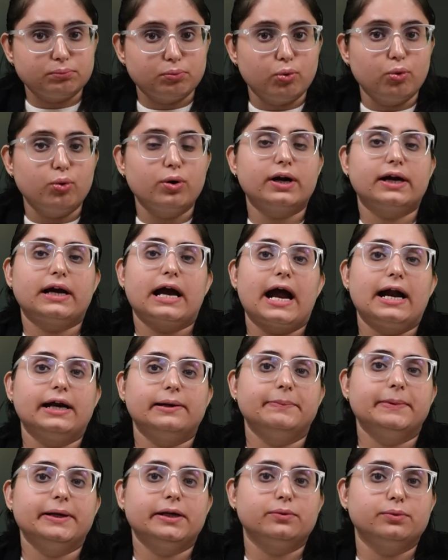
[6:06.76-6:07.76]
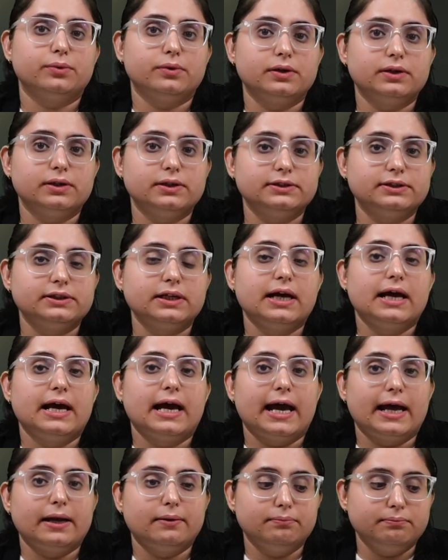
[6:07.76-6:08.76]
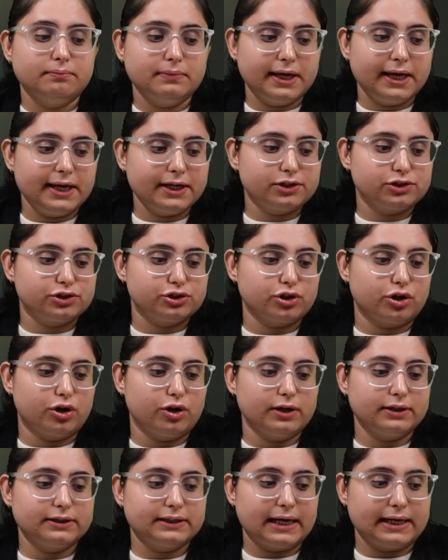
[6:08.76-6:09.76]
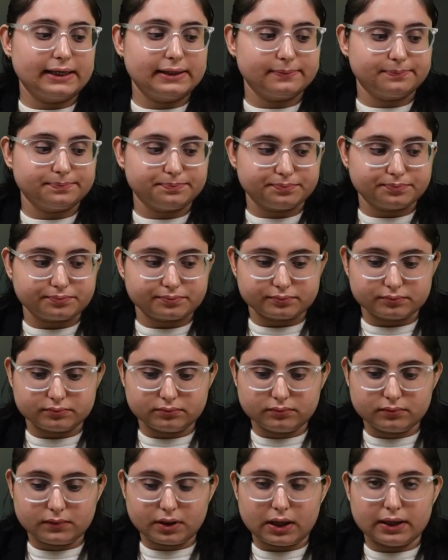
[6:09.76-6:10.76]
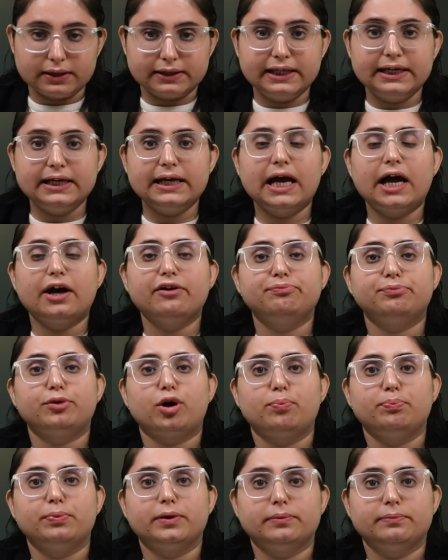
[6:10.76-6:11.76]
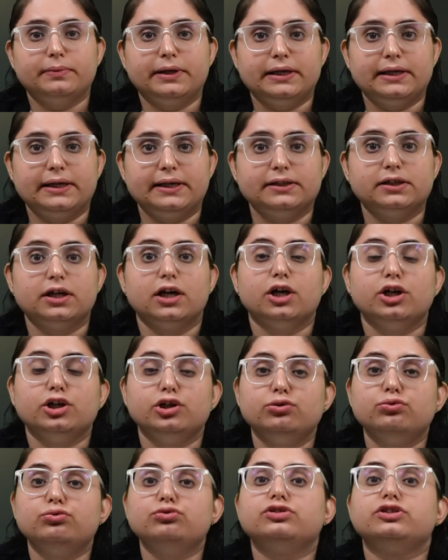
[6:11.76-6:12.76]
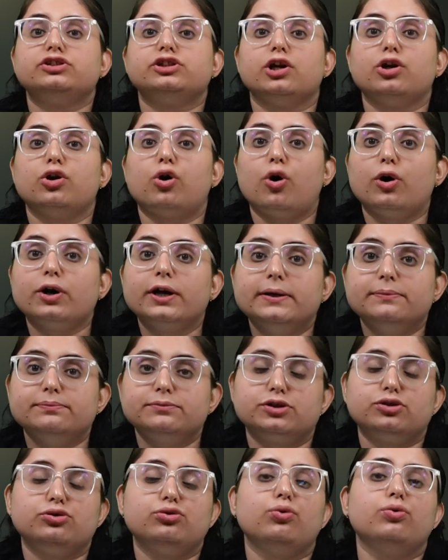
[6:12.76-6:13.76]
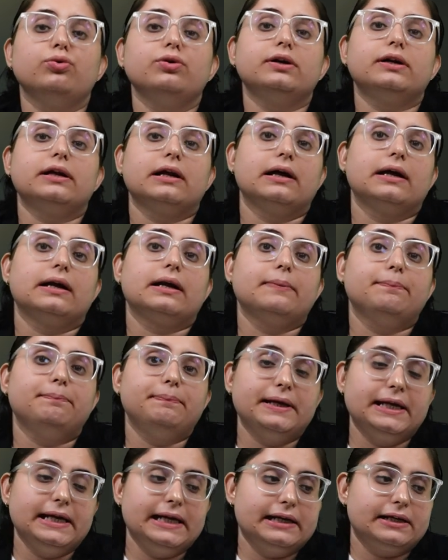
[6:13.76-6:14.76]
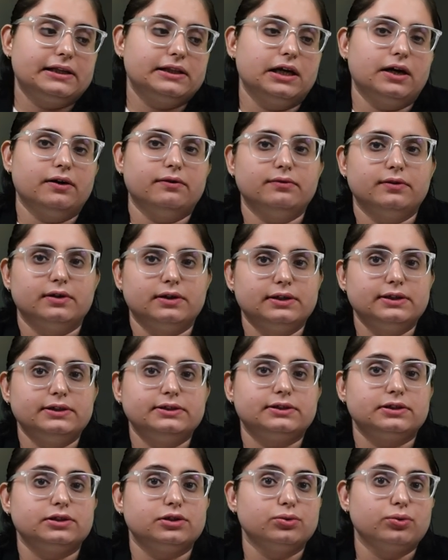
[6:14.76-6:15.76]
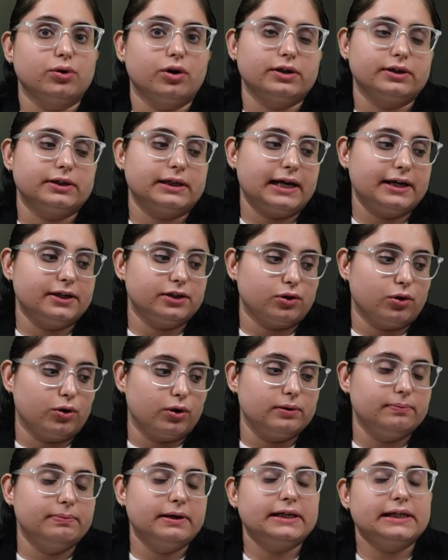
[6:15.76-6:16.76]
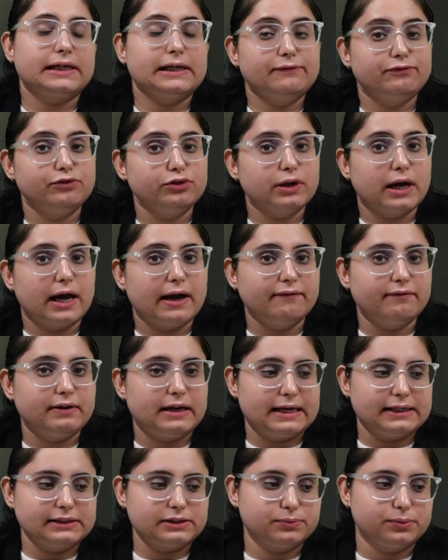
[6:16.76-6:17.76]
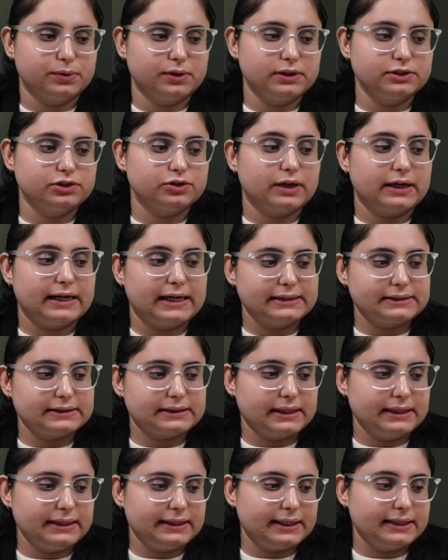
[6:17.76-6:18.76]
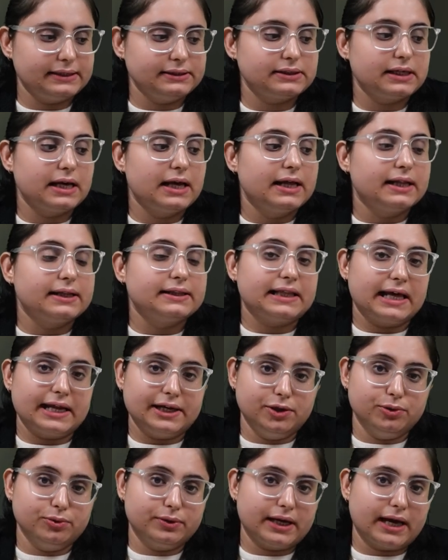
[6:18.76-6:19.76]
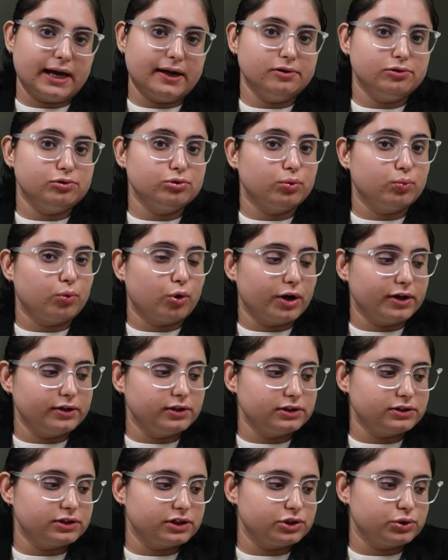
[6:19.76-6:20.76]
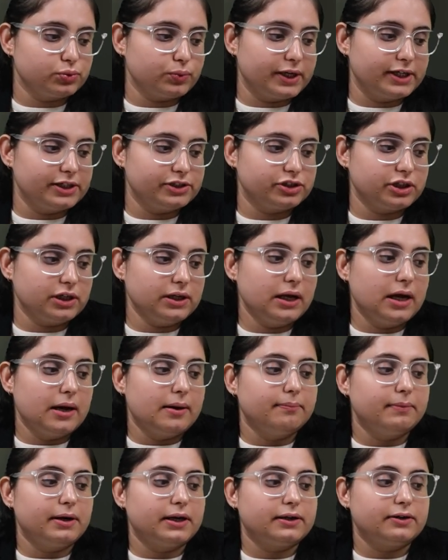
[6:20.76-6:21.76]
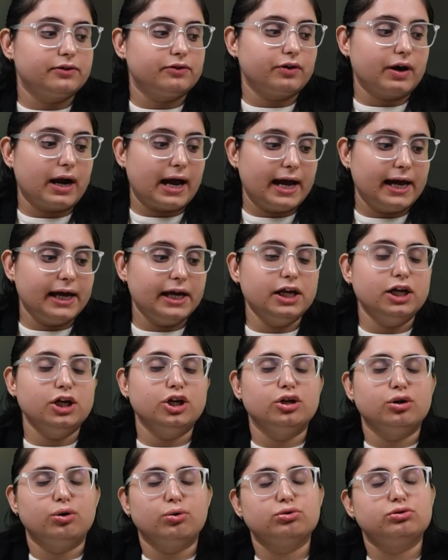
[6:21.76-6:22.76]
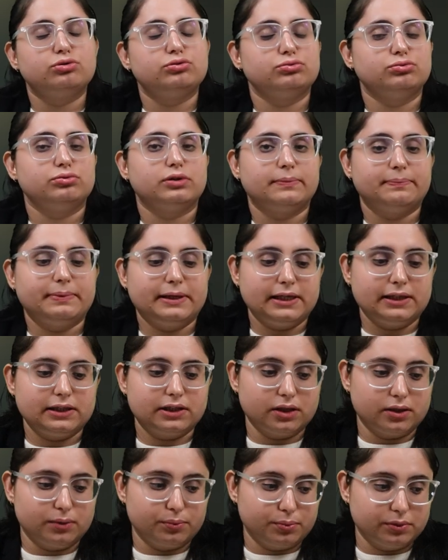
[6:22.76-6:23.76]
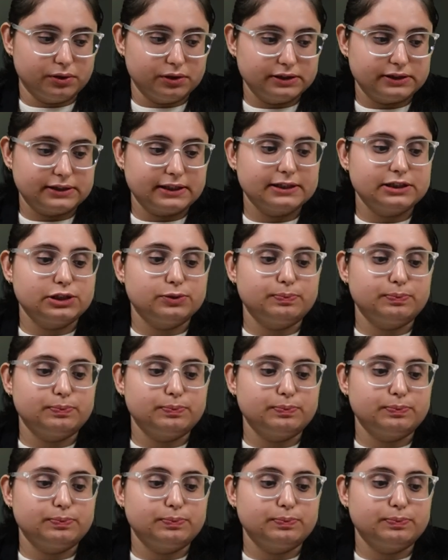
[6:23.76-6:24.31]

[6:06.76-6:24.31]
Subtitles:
more academic words and make sure that they have proper meaning. Use synonyms. Don't repeat the words, not at all. But if you have less words or less contents, then you can to avoid the situation. But try not to repeat the words.